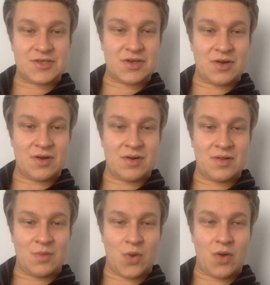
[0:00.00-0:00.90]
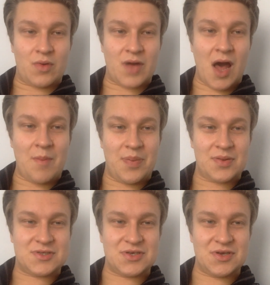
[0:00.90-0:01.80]
their World Cup
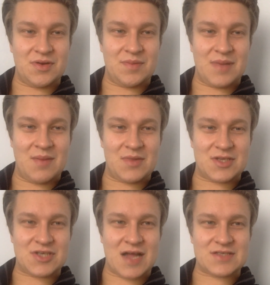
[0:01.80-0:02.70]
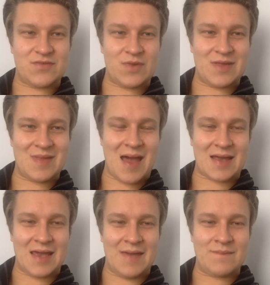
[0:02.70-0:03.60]
to be in with a chance of winning
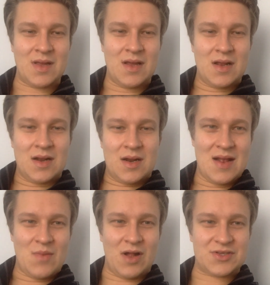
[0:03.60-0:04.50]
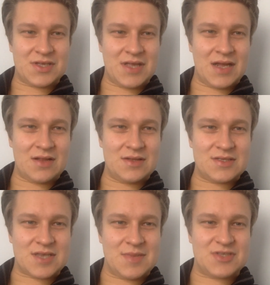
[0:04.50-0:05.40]
that game. Well done,
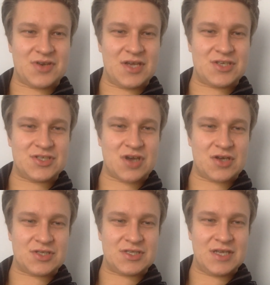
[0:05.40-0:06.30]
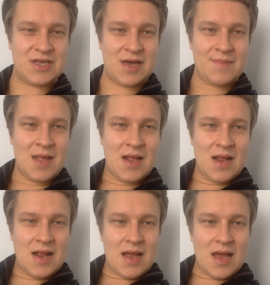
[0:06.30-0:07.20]
England. Commiserations, Argentina.
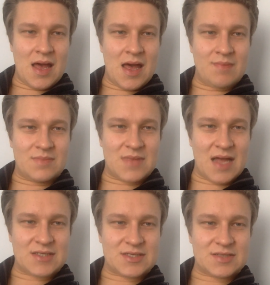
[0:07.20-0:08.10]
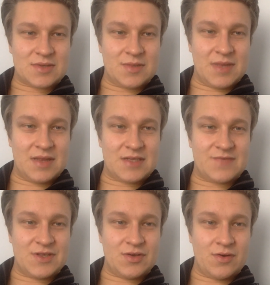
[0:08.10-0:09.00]
That's going to be this
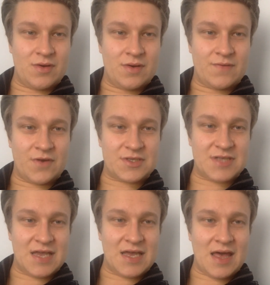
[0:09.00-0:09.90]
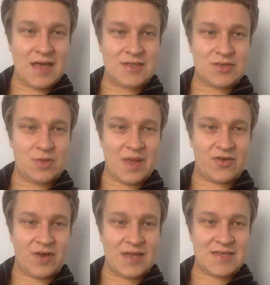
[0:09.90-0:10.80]
video for today, guys. Hope you have
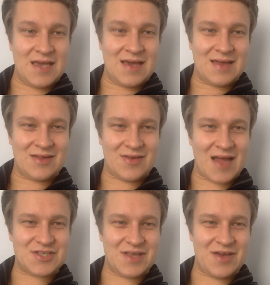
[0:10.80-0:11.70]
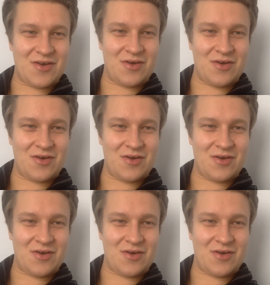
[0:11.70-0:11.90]
a great day, and I'll catch you later